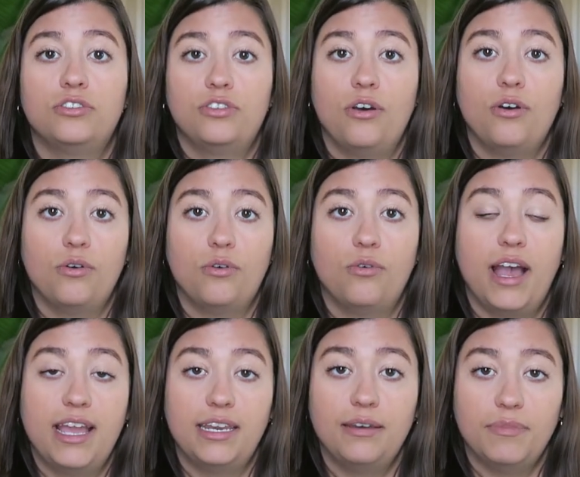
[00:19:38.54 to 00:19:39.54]
So
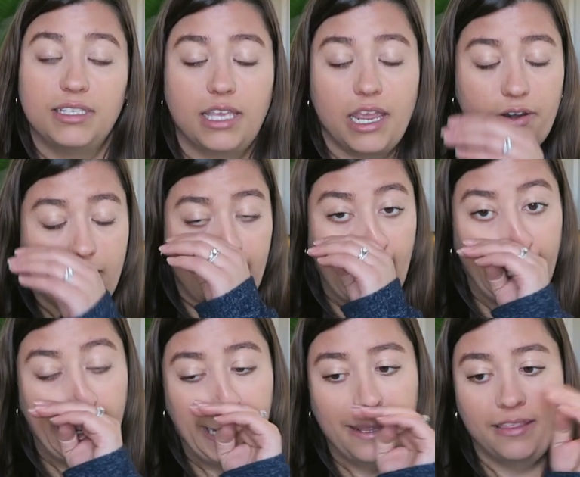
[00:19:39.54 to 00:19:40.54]
I did miscarry
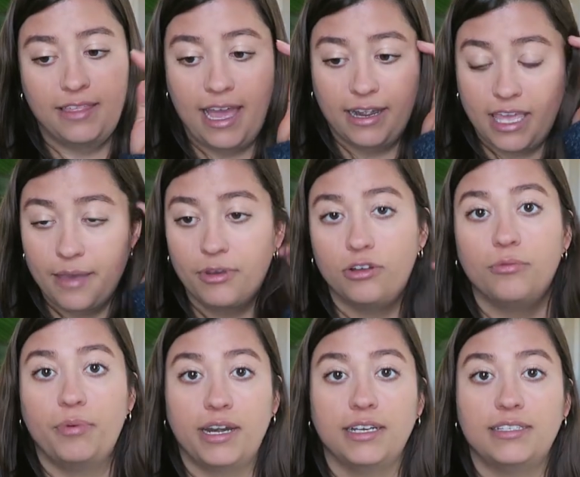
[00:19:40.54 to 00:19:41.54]
that chemical
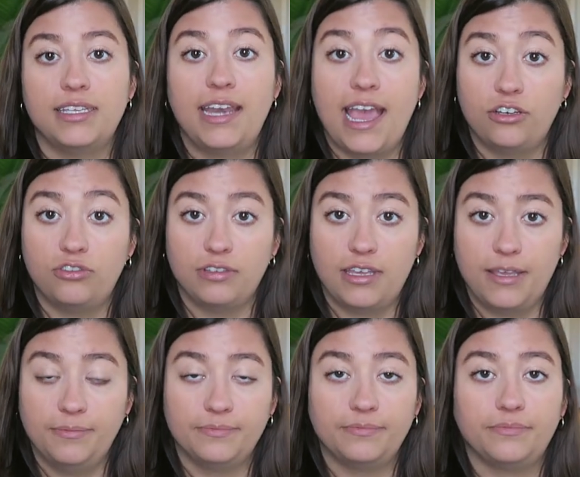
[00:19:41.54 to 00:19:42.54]
pregnancy naturally,
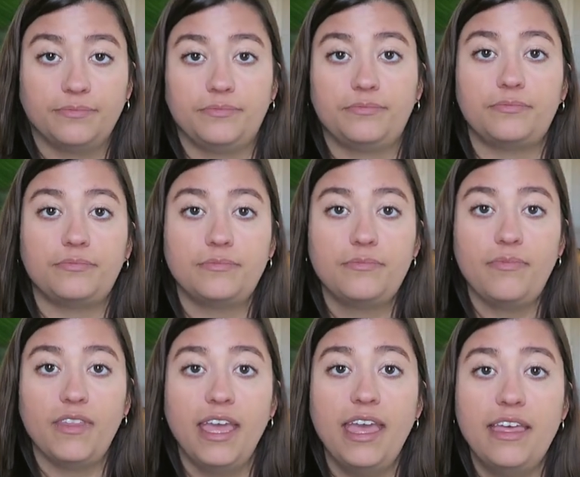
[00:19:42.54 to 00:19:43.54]

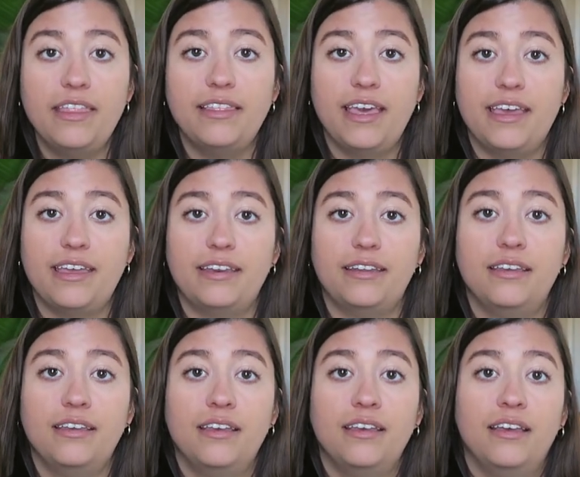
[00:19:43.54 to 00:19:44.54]
and then
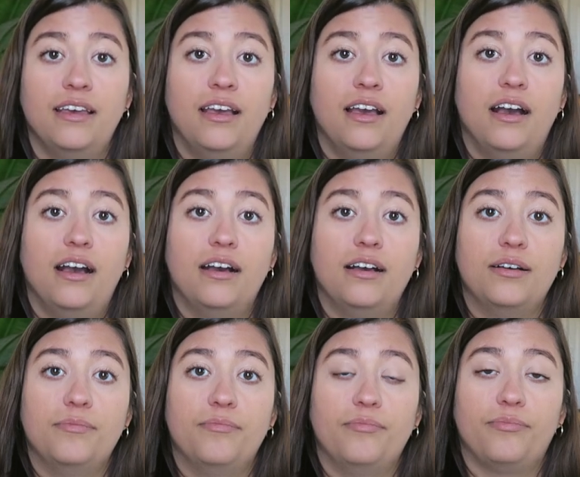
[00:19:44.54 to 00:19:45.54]

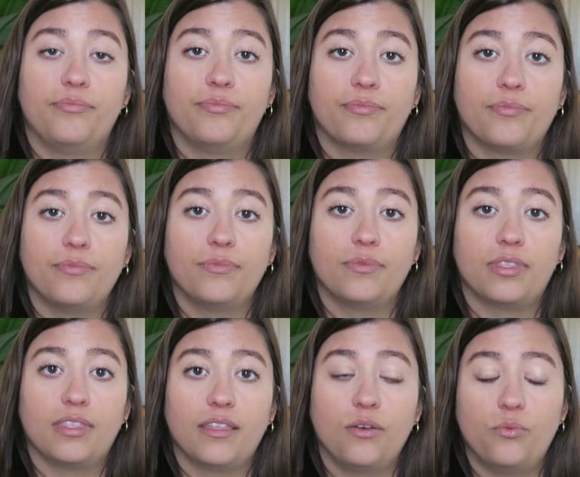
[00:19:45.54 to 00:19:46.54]
um,
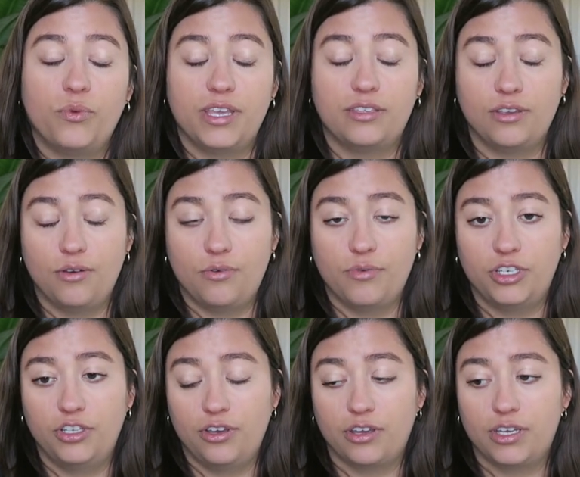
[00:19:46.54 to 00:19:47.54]
we so we
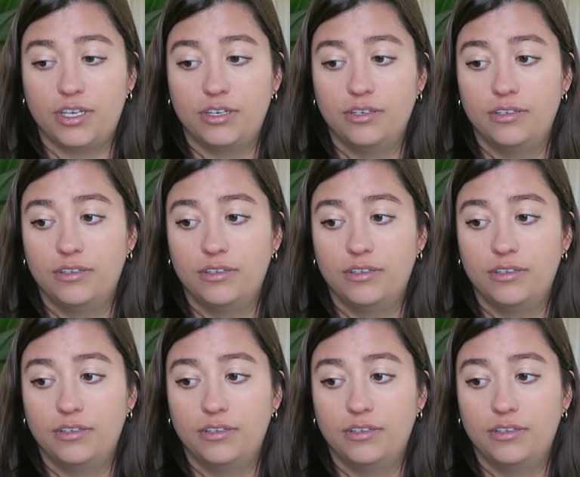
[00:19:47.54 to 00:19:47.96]
took